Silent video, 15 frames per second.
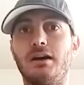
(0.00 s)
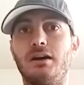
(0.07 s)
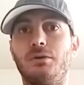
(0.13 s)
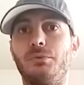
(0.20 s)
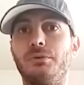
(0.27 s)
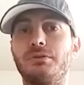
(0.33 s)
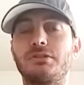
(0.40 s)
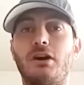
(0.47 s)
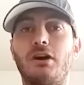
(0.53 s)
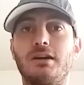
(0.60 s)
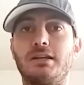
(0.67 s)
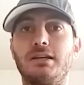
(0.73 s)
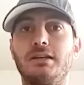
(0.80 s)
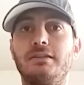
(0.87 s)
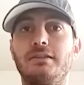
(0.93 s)
We were
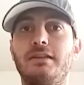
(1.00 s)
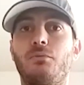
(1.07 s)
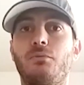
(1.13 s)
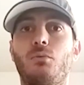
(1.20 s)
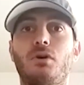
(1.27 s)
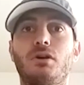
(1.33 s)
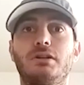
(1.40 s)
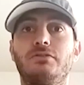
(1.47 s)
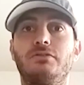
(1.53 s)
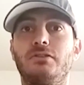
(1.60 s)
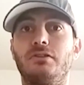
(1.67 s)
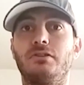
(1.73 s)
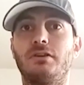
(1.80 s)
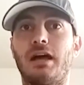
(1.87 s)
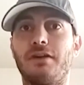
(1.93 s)
talking, they wanted
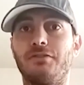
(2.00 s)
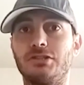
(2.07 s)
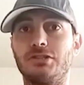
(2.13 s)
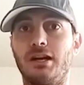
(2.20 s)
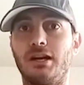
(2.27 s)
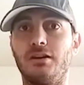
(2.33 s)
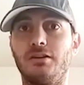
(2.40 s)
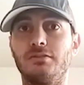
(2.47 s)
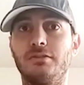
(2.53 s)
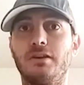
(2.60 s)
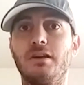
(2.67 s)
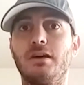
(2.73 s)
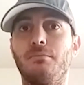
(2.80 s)
to have a child,